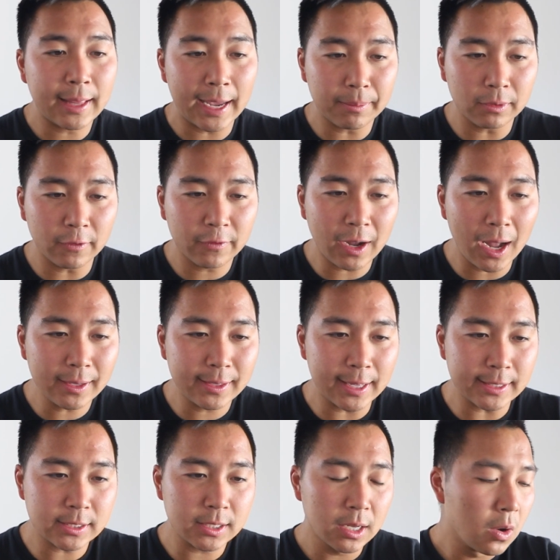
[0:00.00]
table of
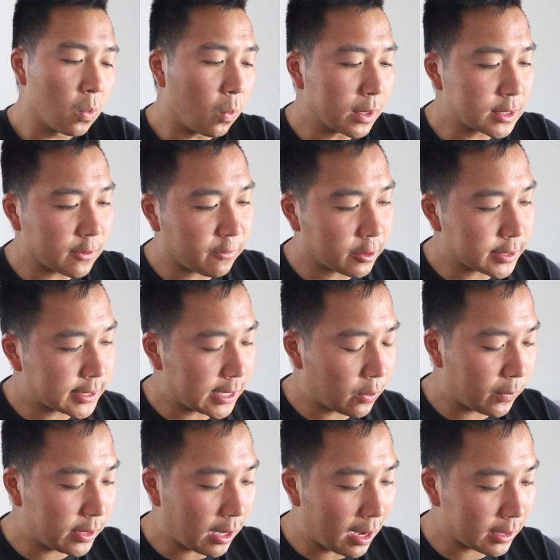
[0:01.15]
contents. What's the first thing
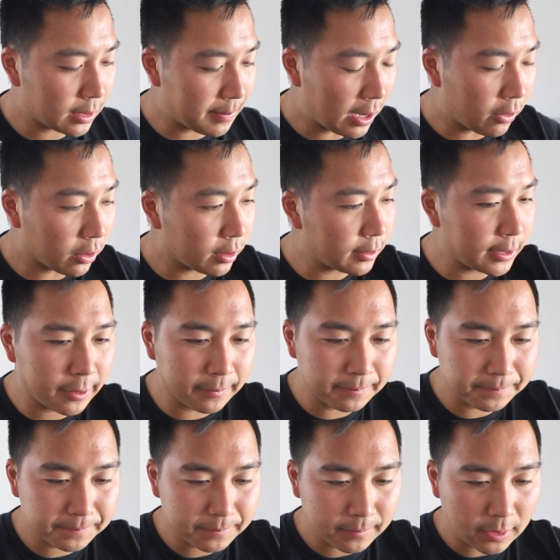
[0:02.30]
we talked about earlier?
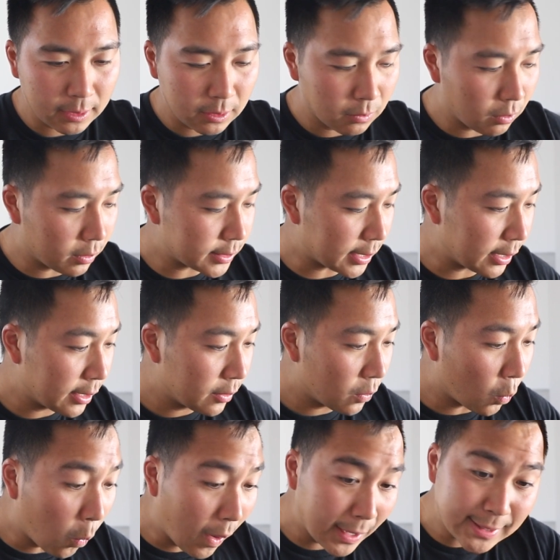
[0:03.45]
What was it?
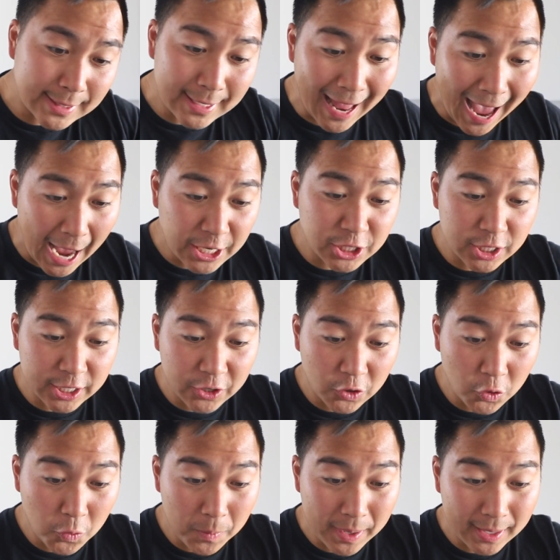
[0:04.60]
Was it actually
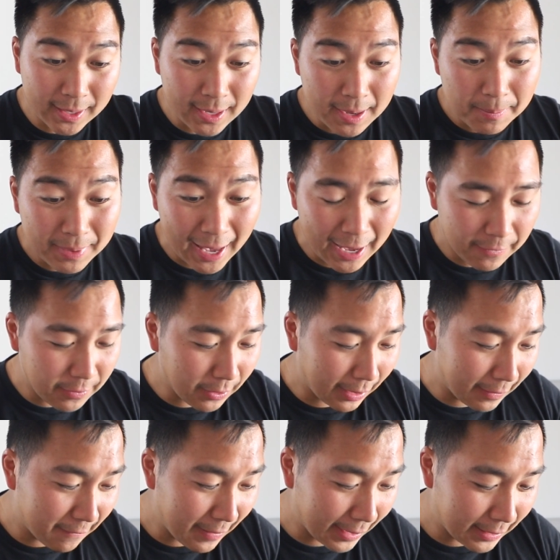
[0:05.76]
human behavior and
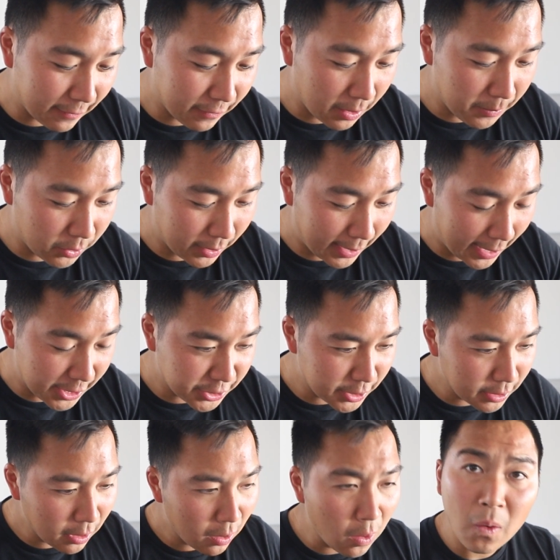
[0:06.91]
effective
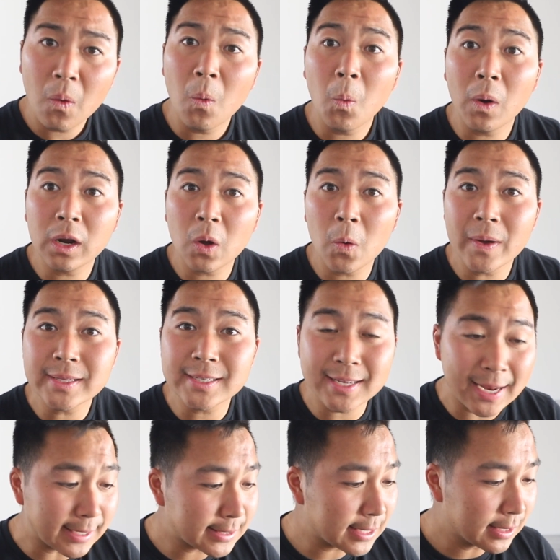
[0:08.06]
communication? What a
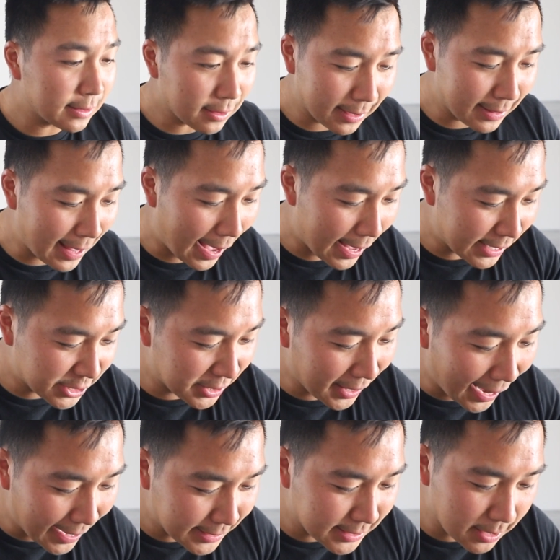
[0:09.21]
coincidence. Look at that, it
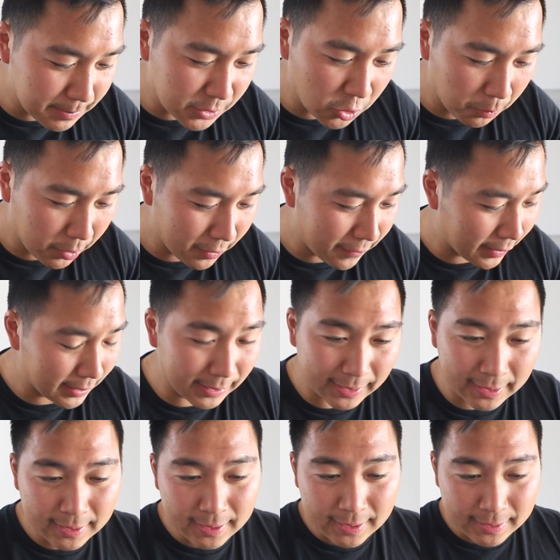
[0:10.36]
lines up so perfectly.
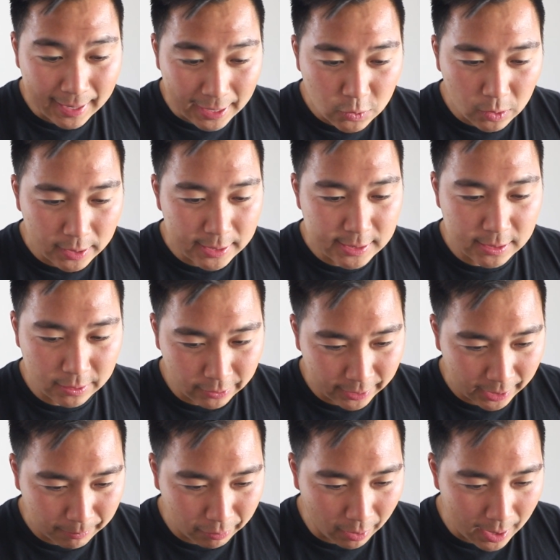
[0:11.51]
Next one is
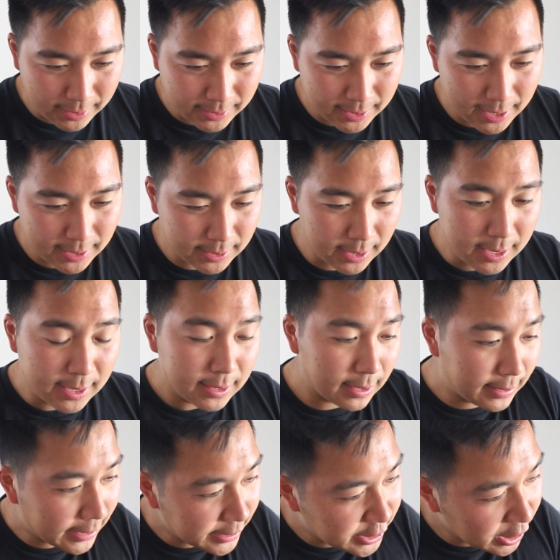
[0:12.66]
learning process, the
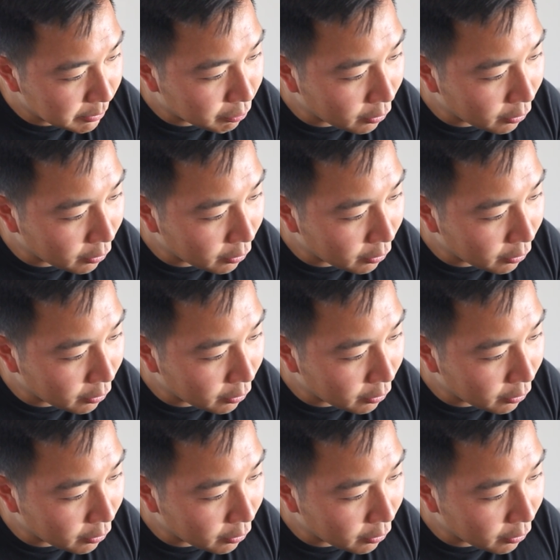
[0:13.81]
teaching